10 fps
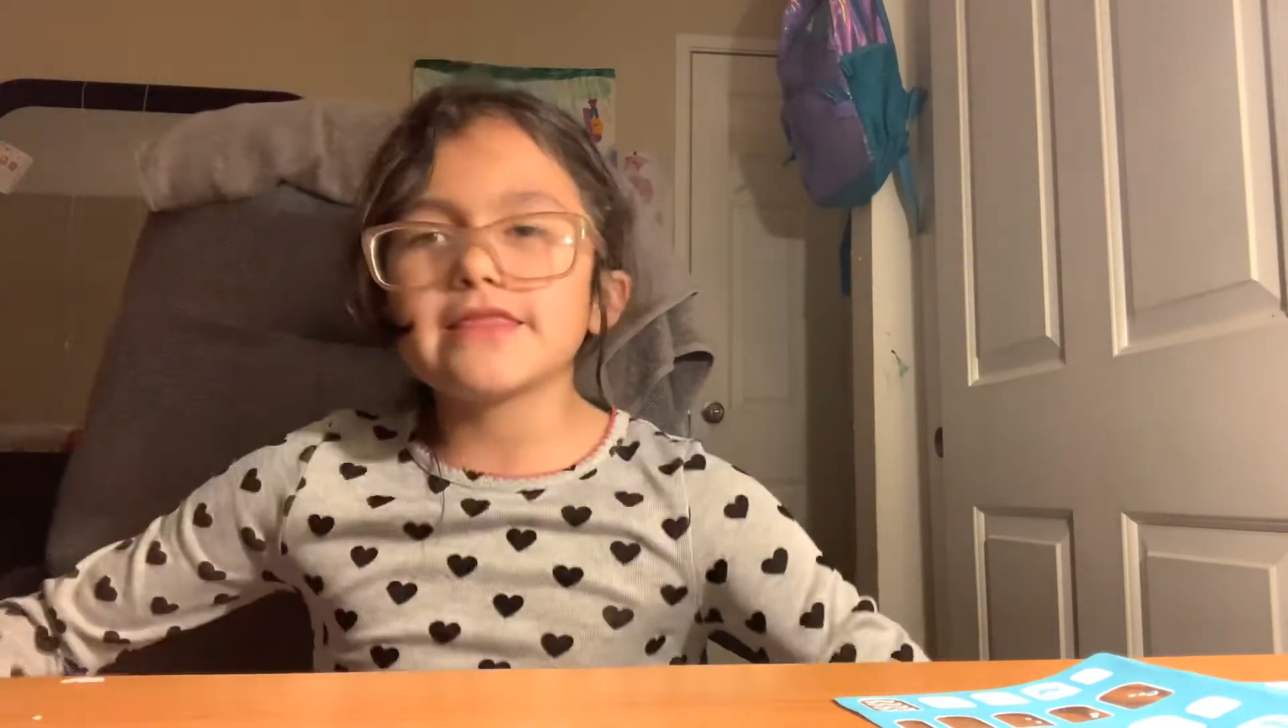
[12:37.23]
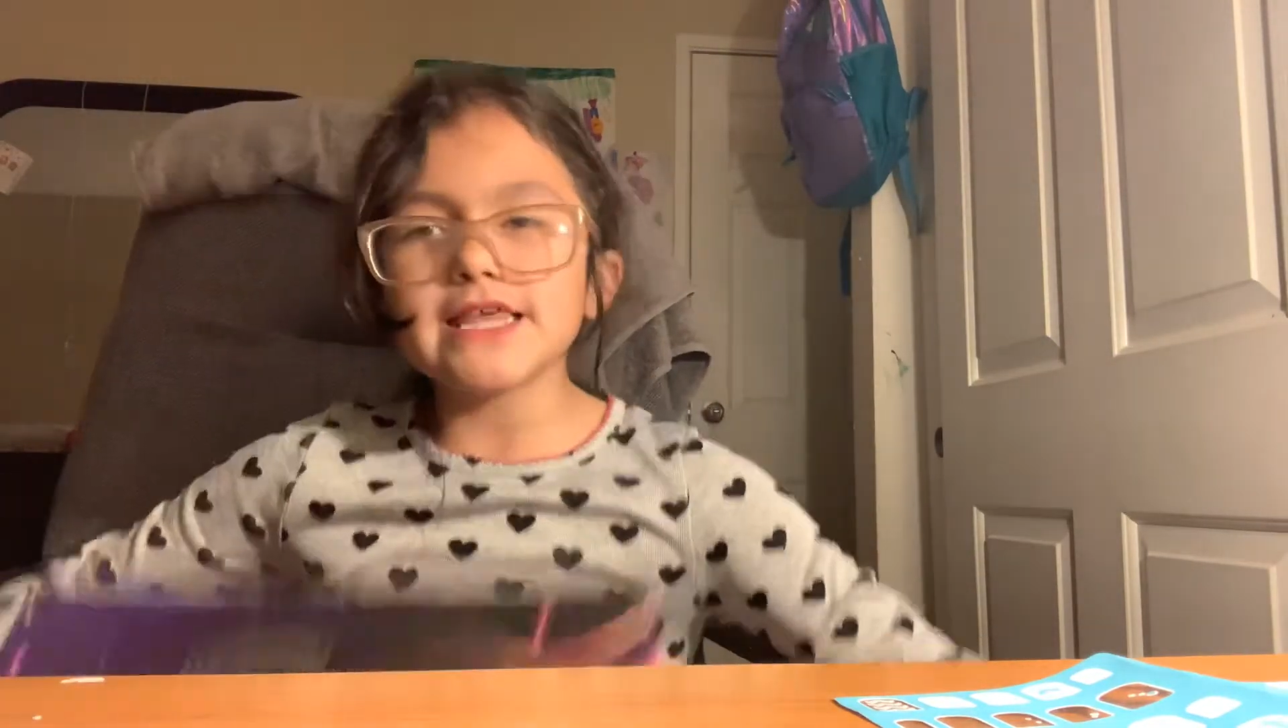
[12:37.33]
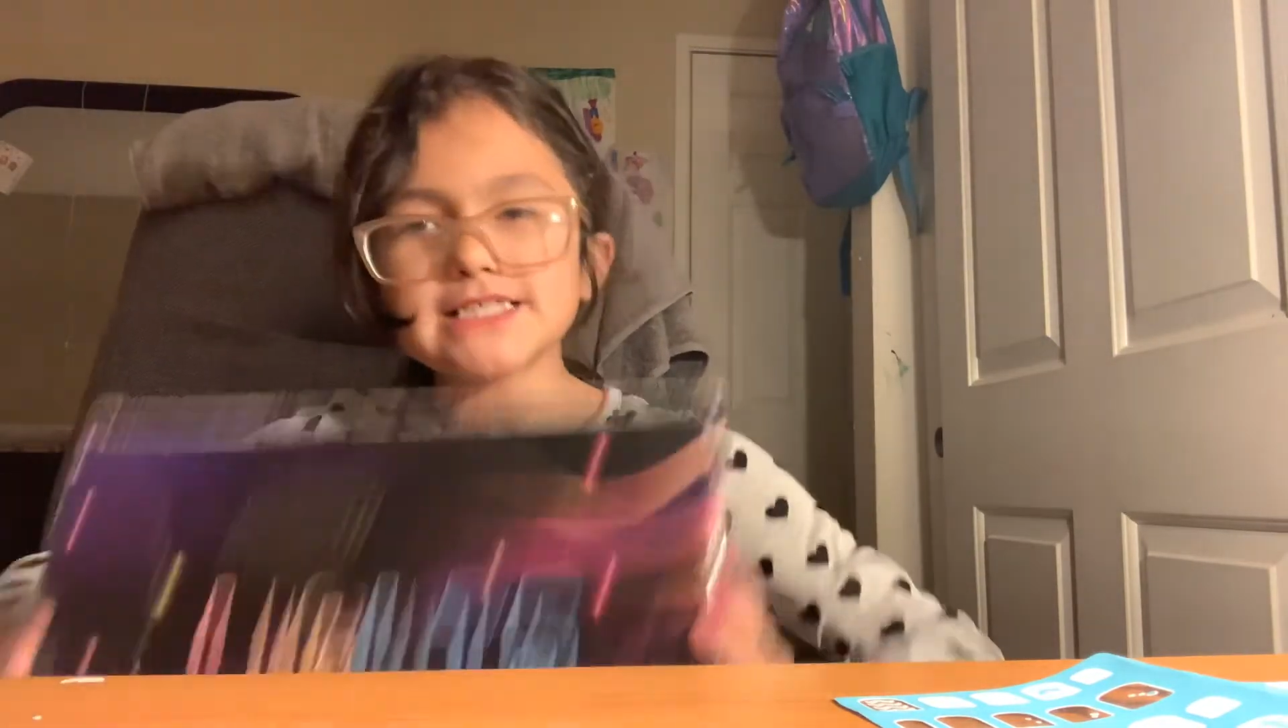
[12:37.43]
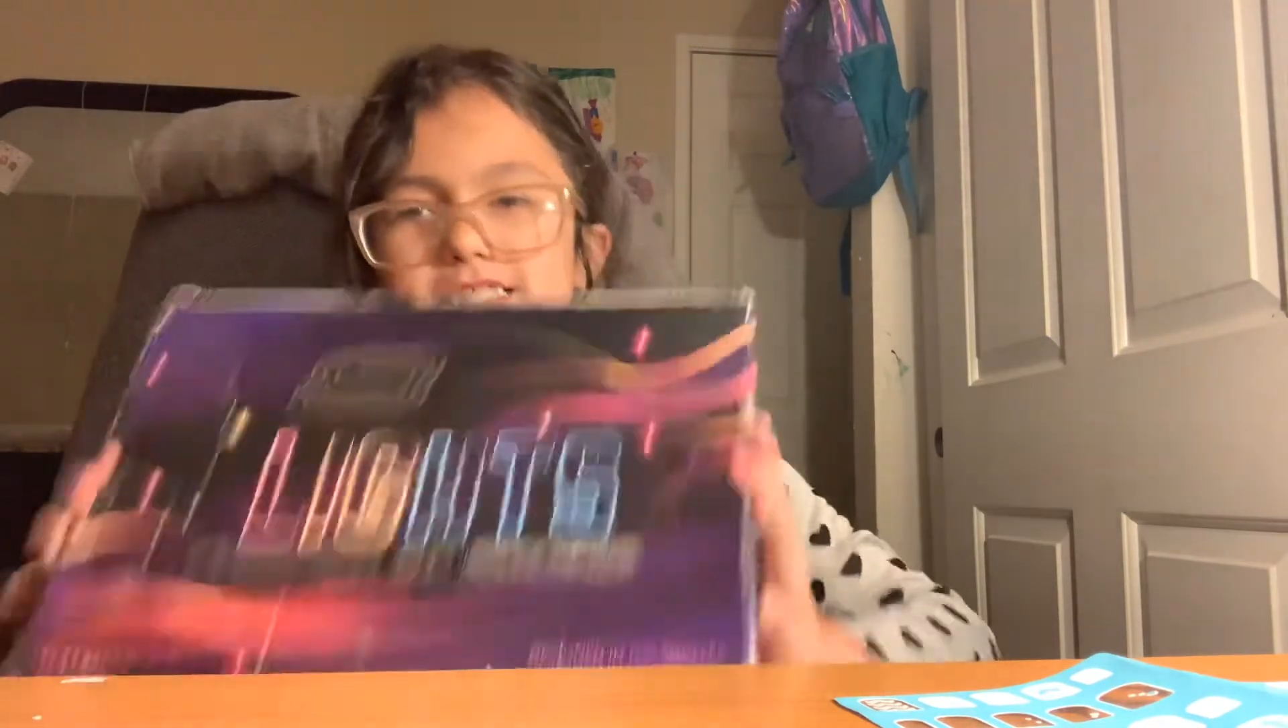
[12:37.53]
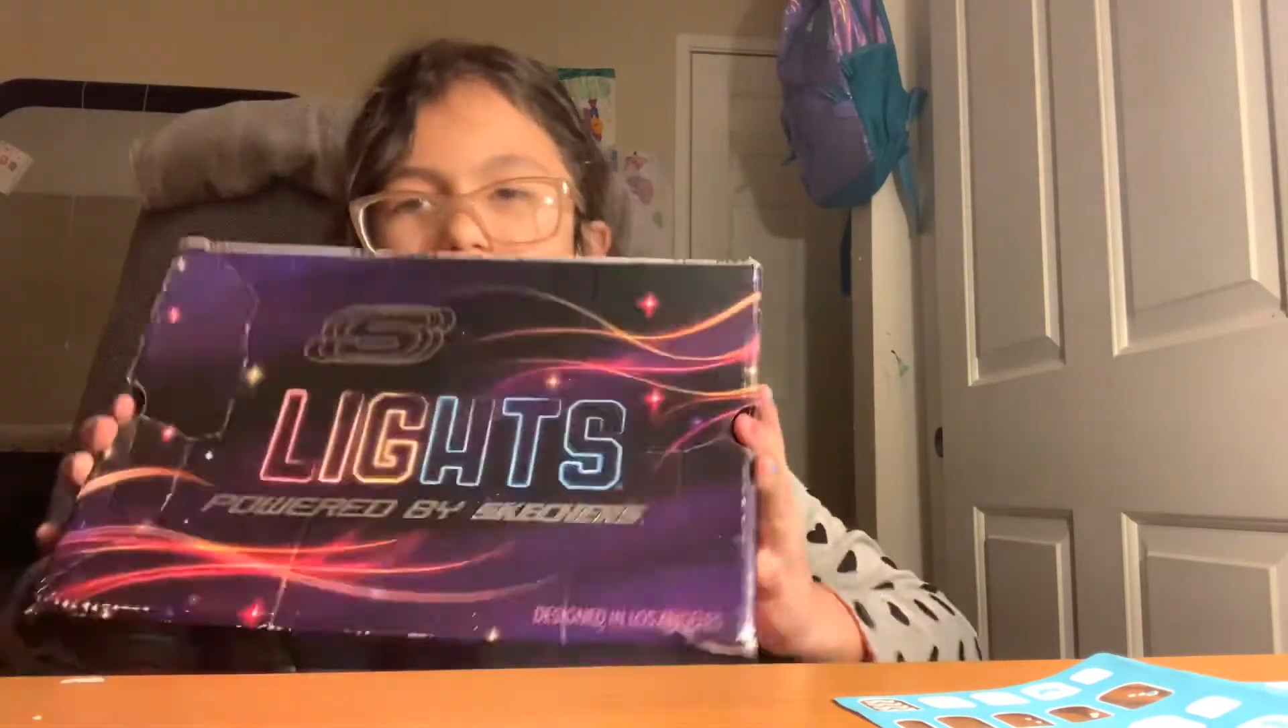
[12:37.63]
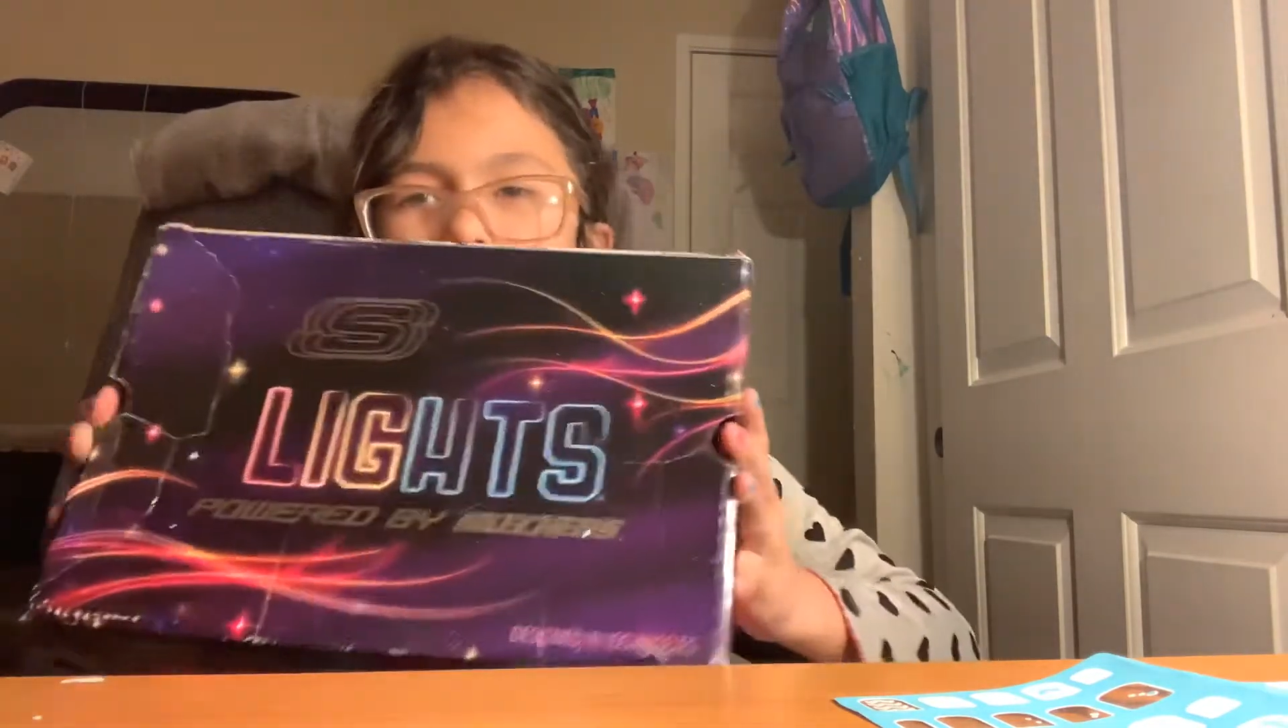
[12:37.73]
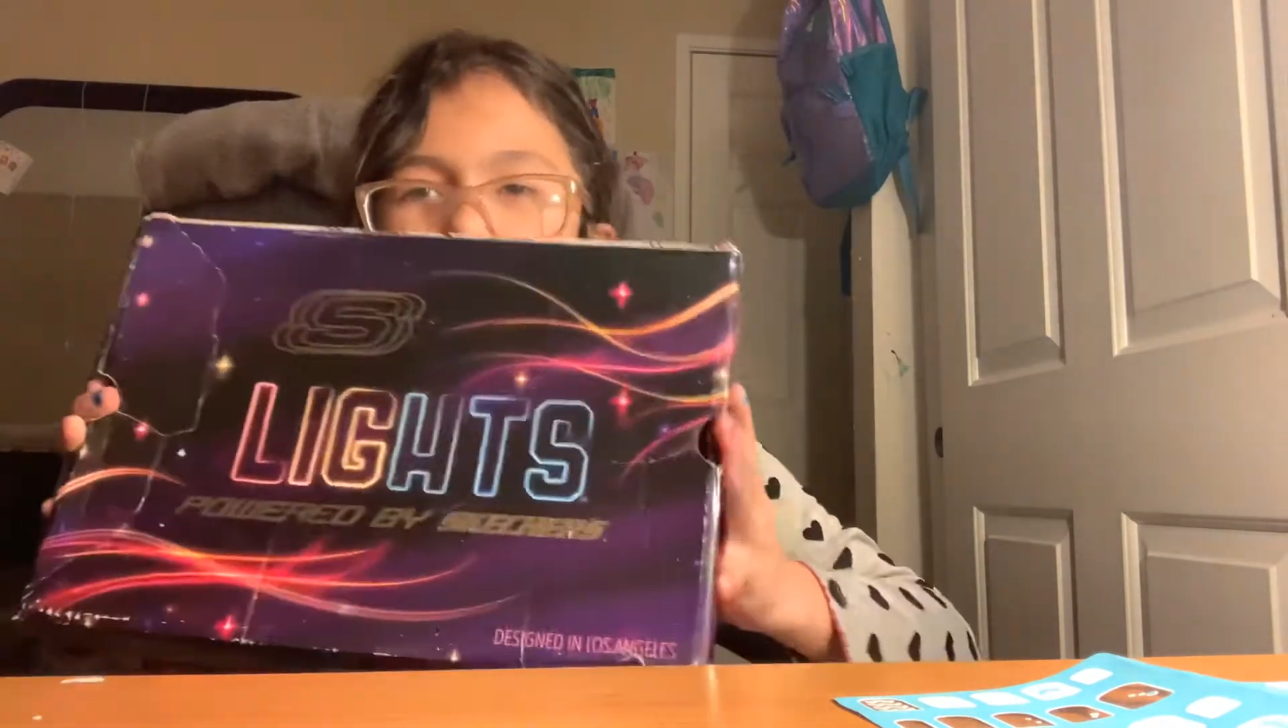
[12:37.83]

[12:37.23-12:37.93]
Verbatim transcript: This is the